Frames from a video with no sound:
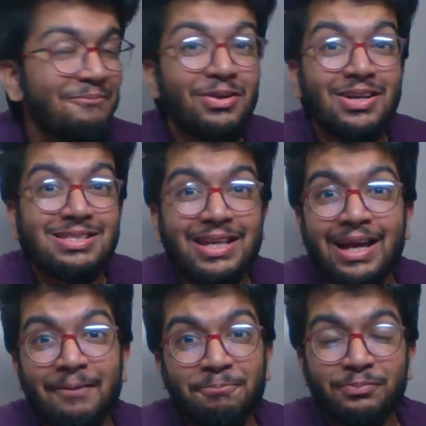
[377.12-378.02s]
because
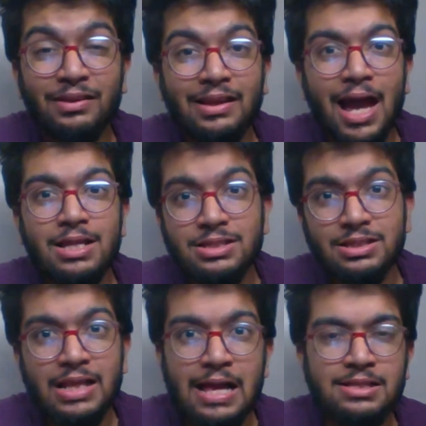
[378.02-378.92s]
yeah, that's
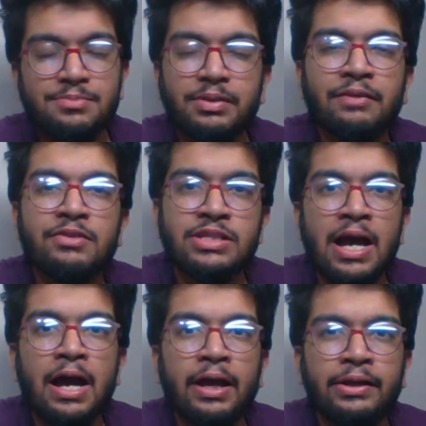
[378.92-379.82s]
something which
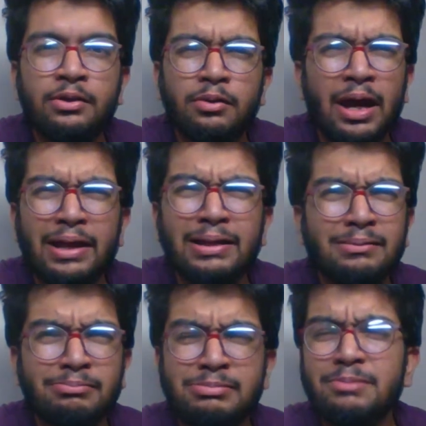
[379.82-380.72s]
I do. I
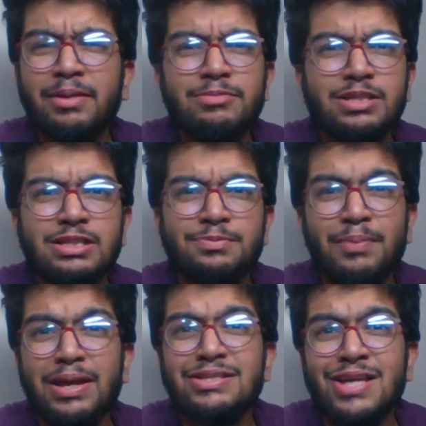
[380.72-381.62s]
sometimes just
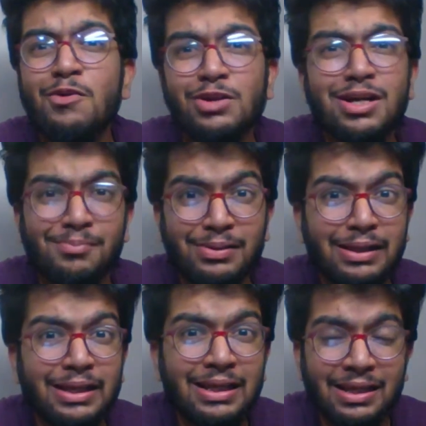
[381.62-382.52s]
space out
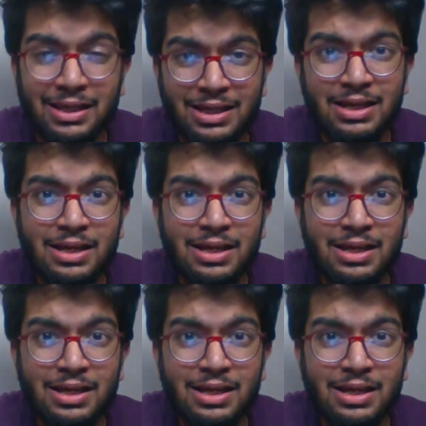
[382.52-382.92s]
completely.